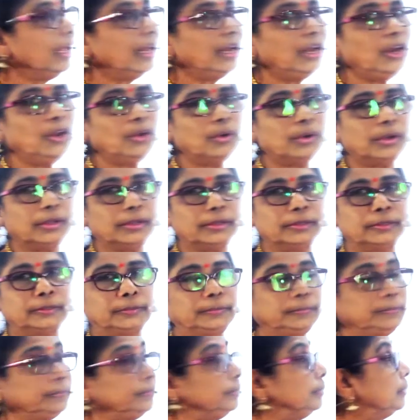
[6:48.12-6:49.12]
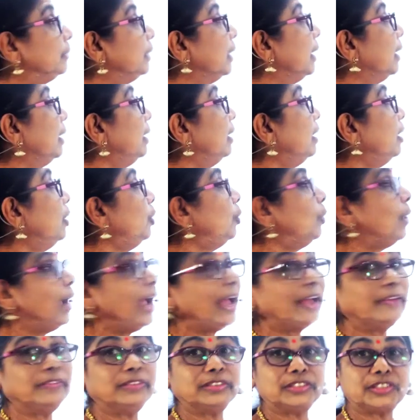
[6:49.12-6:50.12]
Look, here you
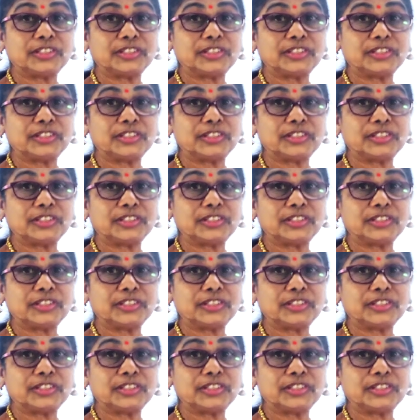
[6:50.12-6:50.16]
have a